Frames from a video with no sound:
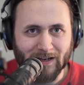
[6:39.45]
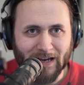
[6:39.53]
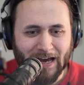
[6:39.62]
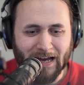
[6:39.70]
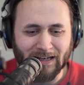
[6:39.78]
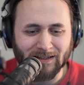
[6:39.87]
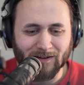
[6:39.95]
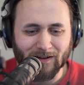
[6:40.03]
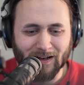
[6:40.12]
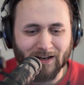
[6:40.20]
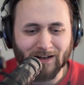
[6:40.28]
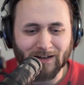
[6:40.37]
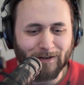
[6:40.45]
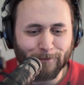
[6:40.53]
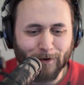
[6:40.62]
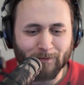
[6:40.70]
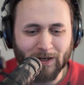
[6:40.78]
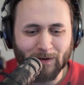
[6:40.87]
And luckily
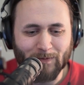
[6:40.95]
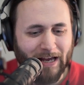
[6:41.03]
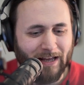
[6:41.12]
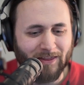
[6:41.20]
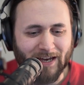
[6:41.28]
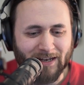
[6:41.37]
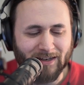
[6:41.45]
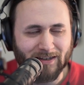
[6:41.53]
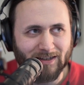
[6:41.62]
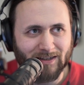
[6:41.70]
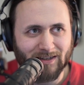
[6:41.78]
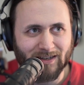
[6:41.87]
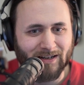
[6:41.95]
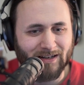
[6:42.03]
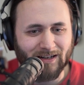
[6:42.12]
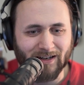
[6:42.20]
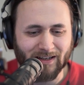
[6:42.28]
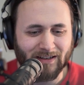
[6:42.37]
for me back then,
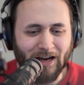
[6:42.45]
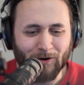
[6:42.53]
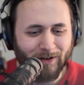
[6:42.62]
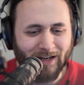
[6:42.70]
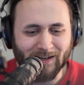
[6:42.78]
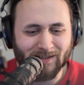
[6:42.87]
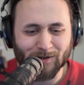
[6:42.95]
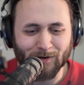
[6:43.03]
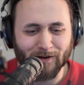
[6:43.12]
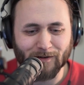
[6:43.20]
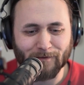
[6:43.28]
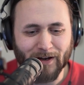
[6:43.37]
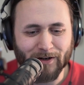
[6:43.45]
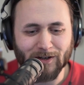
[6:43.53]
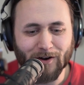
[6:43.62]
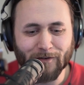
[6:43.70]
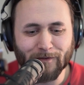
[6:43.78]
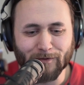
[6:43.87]
like nowadays you're
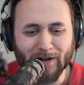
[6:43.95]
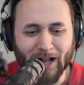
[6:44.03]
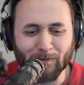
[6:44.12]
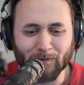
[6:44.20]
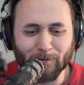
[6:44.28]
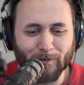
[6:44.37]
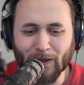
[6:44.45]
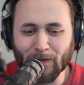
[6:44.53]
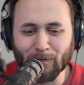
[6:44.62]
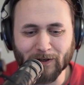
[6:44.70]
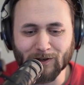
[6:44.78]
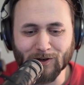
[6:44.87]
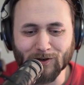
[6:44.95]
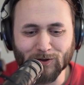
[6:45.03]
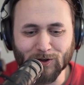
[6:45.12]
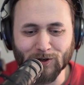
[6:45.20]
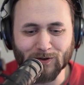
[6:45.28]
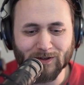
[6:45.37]
very overwhelmed with what you could
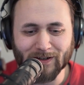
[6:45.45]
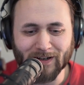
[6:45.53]
do.